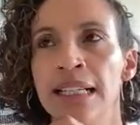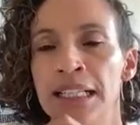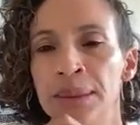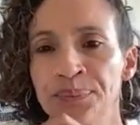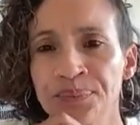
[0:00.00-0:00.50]

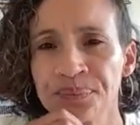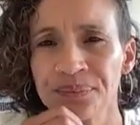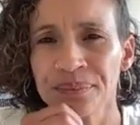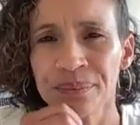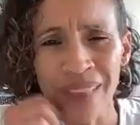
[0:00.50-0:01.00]
Um,
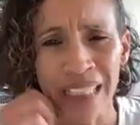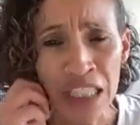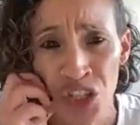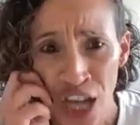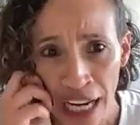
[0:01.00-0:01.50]

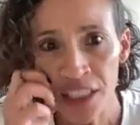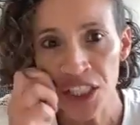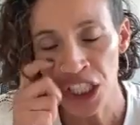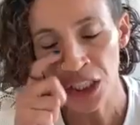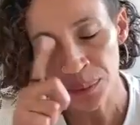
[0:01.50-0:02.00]
it's
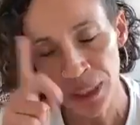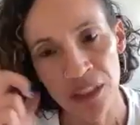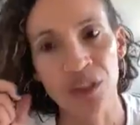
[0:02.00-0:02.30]
challenging me